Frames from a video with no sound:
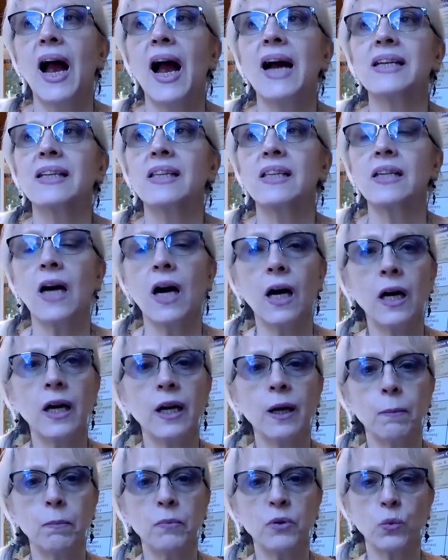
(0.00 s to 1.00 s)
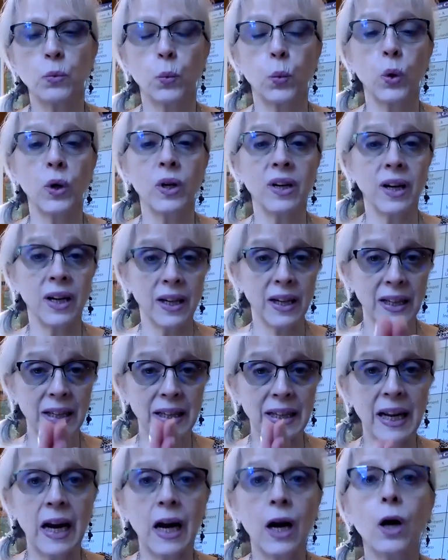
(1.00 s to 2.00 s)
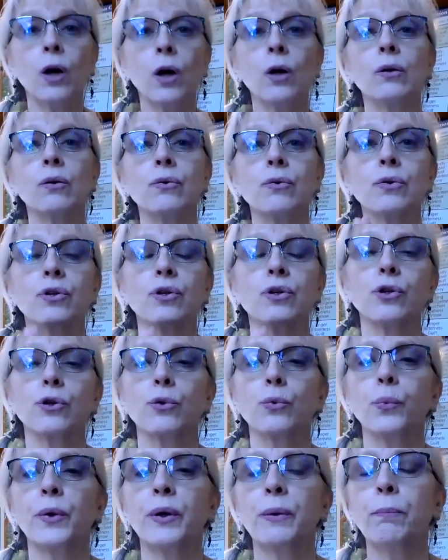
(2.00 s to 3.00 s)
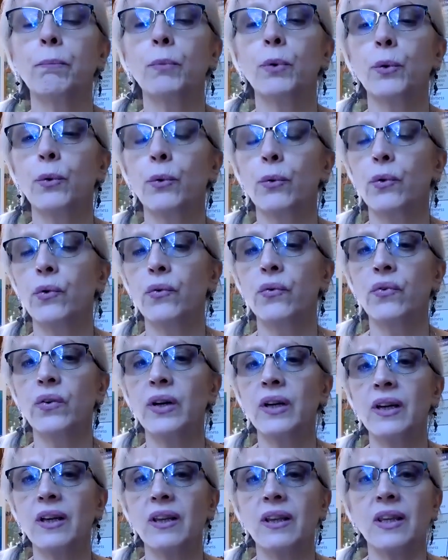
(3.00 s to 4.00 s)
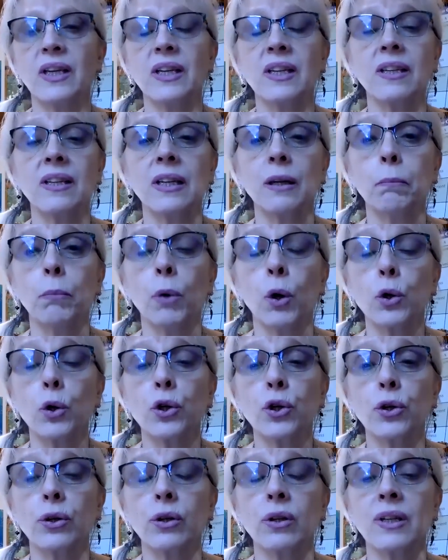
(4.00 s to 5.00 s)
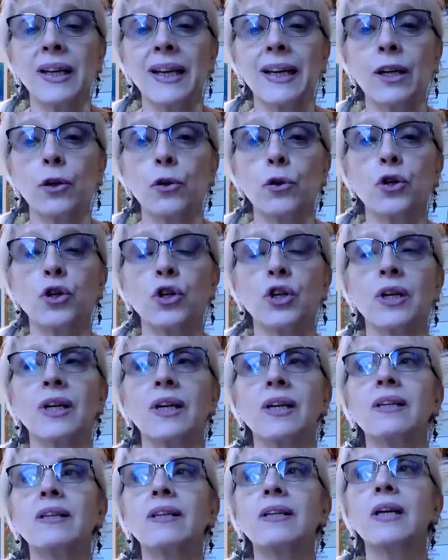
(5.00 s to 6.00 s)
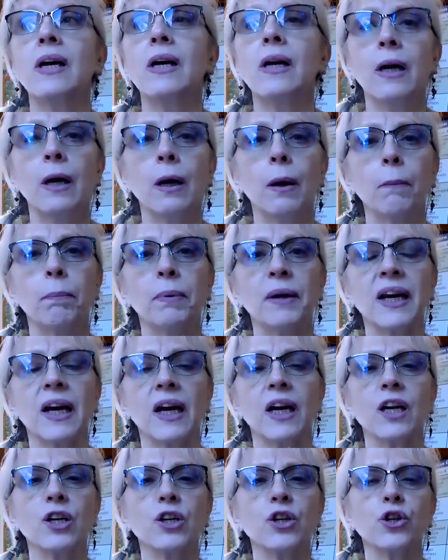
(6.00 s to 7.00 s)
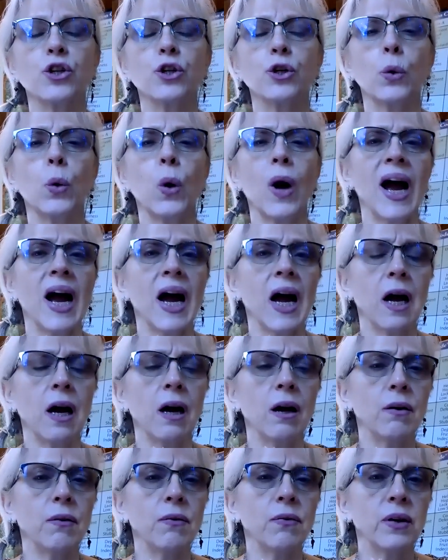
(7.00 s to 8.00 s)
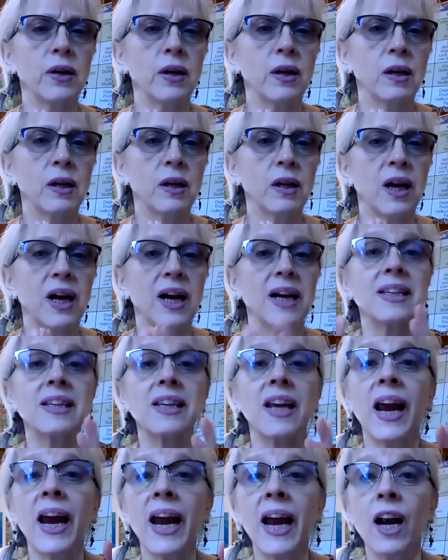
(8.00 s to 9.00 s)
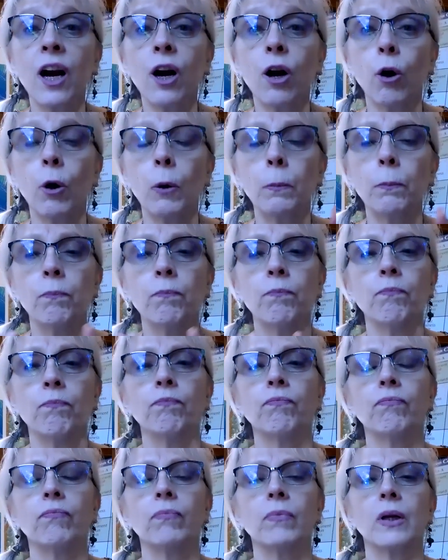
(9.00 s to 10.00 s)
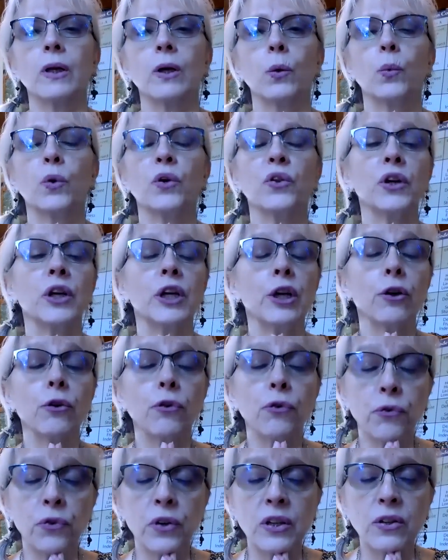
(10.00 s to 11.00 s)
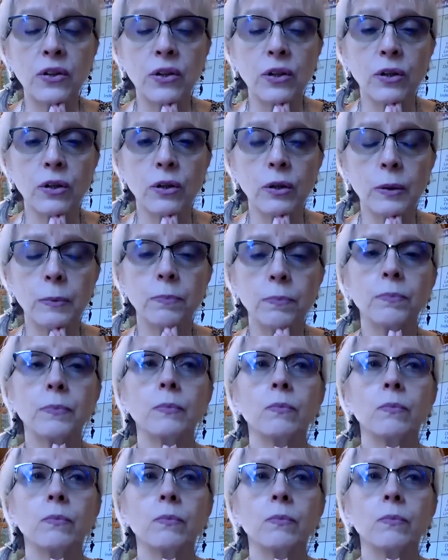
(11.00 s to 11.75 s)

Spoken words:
At times, we're not allowed to remove these emotional energies because you have a tear within your physical